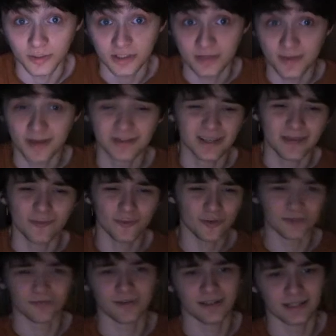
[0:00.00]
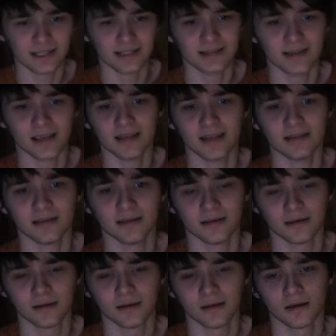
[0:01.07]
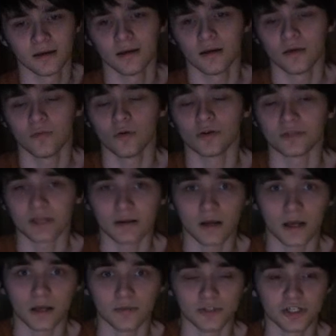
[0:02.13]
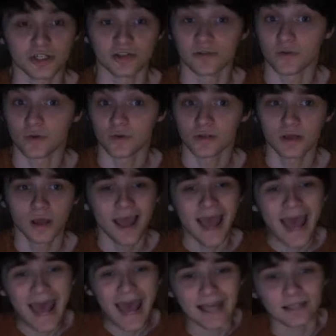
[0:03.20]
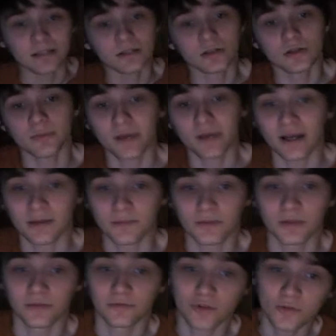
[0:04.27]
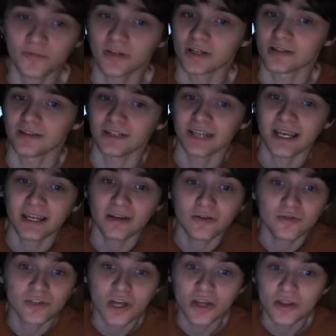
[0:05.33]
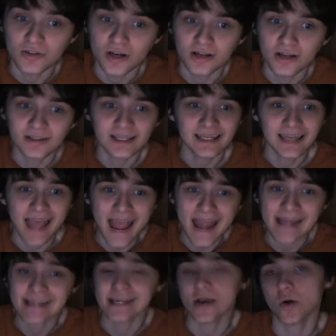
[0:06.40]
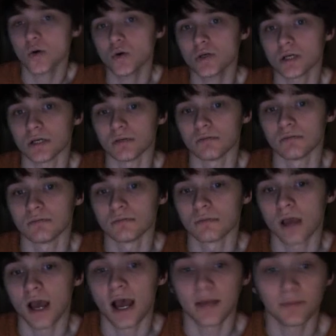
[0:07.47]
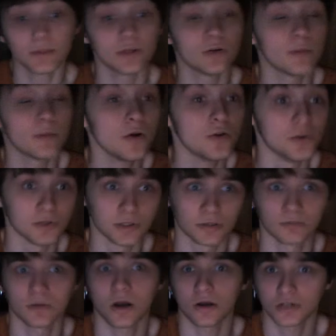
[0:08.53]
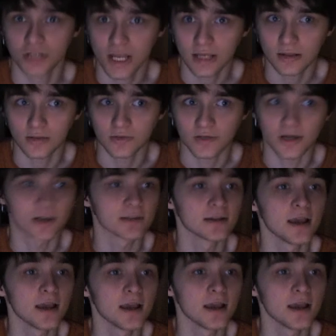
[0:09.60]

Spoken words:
Book of Spells, it was released in, Magician's Force. And you can pick up the top 3 cards of your deck and you can return those cards in any order. But your opponent can't check those cards.